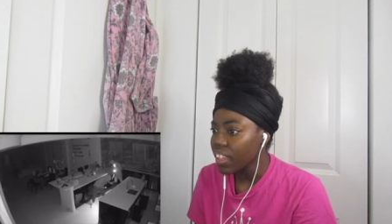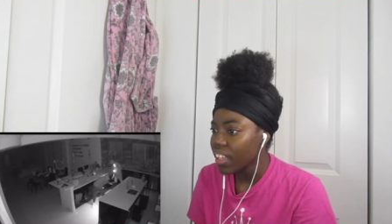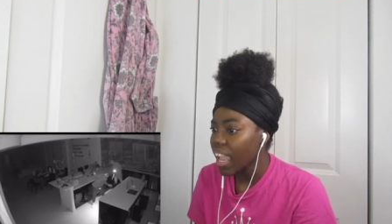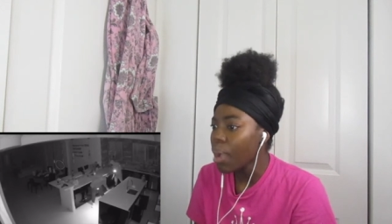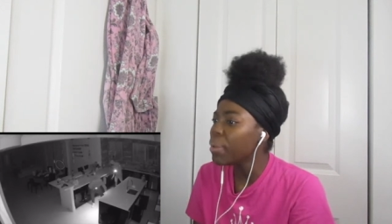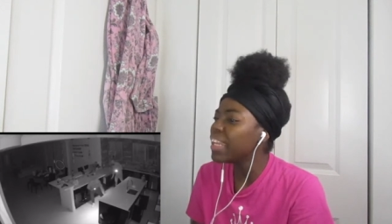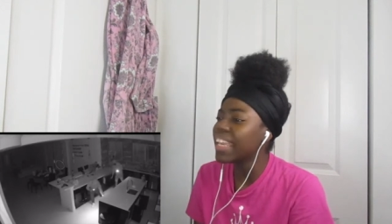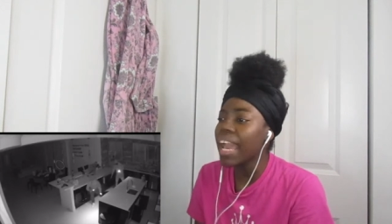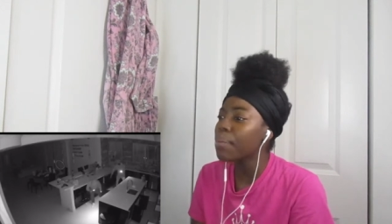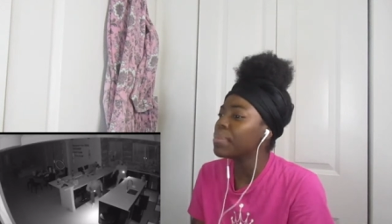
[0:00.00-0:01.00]
How many
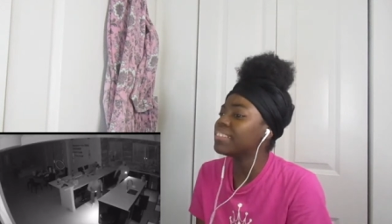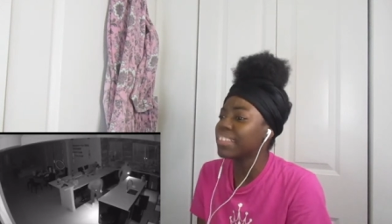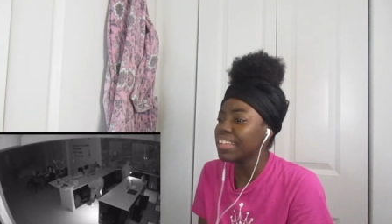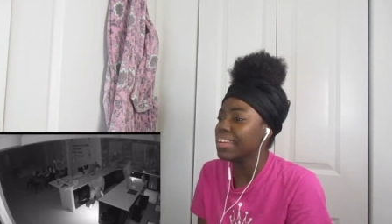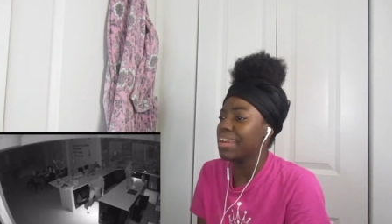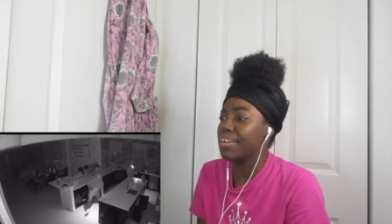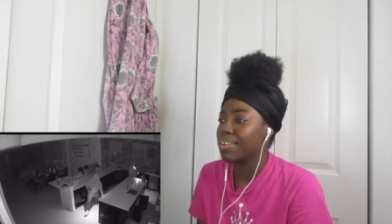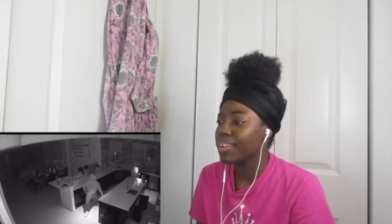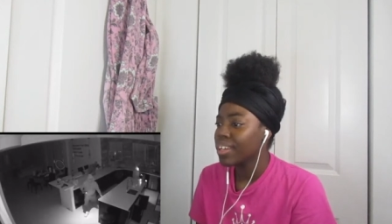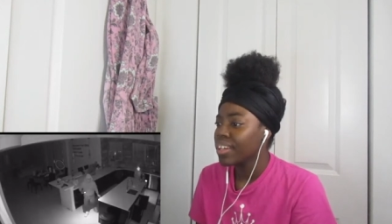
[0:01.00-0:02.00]
cabinets in there?